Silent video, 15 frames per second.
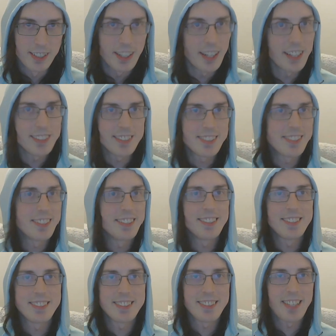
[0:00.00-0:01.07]
until
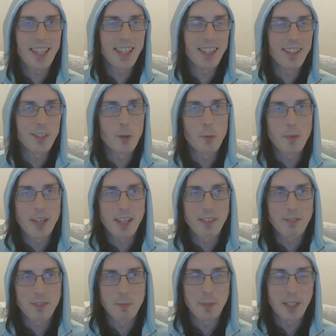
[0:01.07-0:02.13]
it's taken away
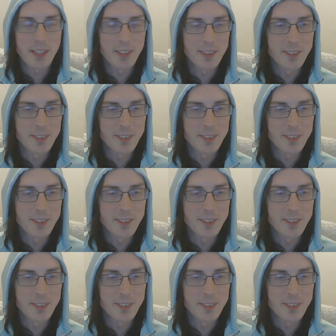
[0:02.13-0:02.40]
from you.